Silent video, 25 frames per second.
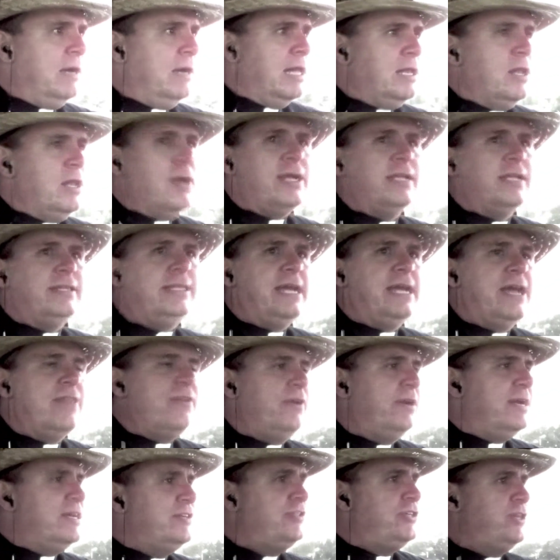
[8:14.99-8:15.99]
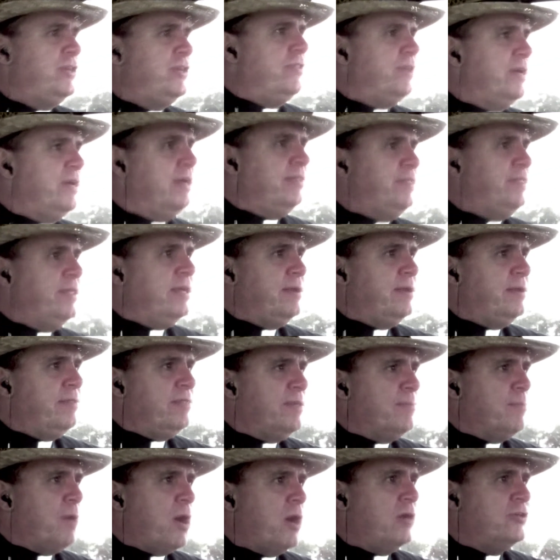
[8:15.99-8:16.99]
look at the other issue,
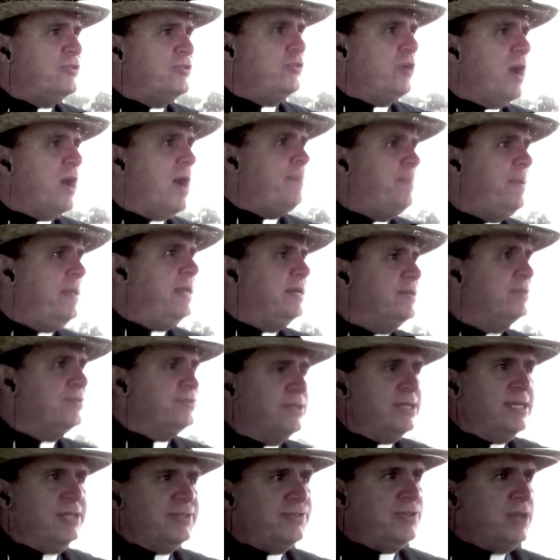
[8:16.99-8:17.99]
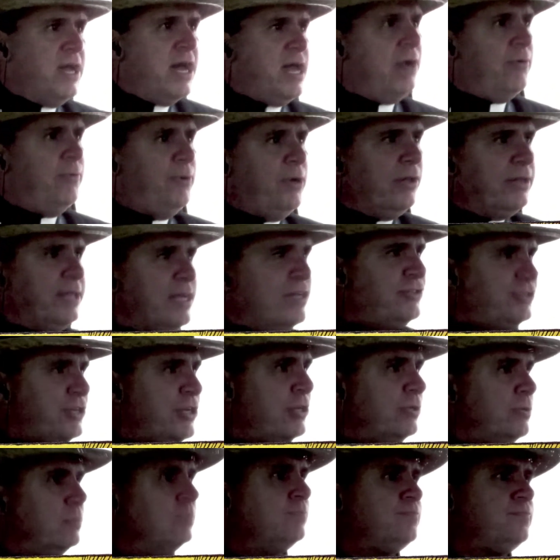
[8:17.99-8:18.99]
the bars dropping is not a real
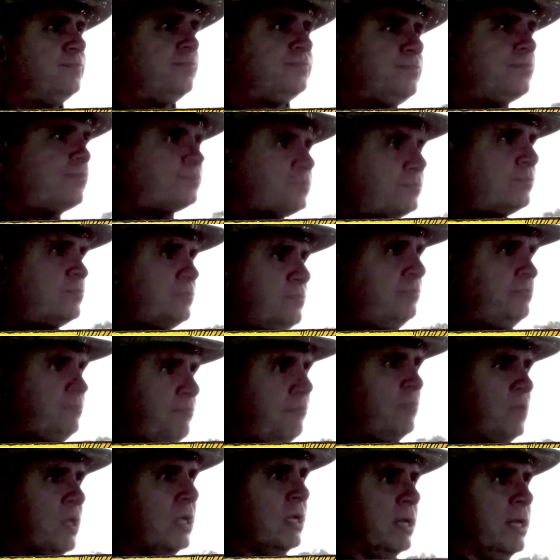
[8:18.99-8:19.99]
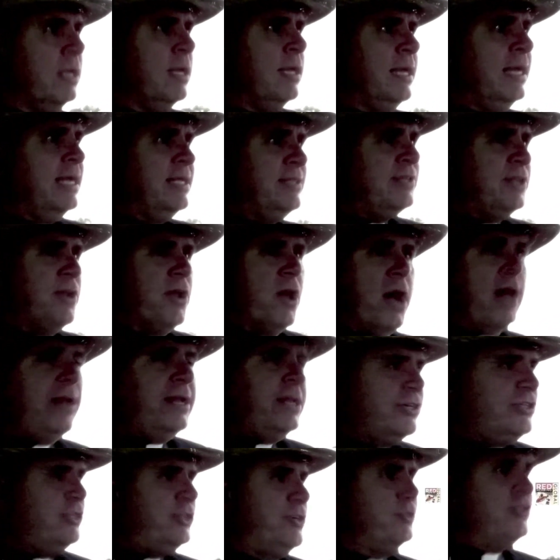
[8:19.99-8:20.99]
issue. It's a
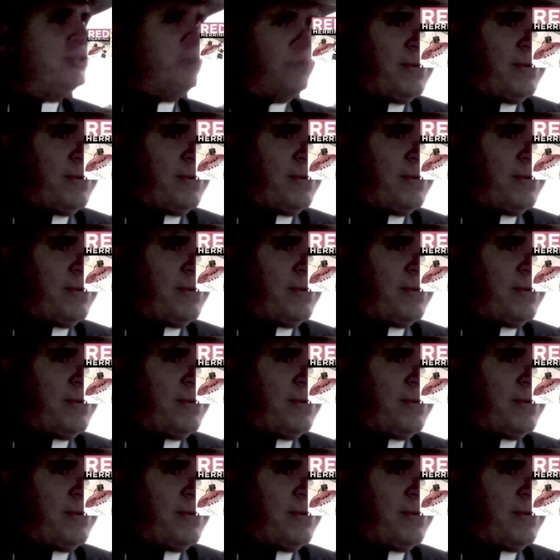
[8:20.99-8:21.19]
non-issue. It's a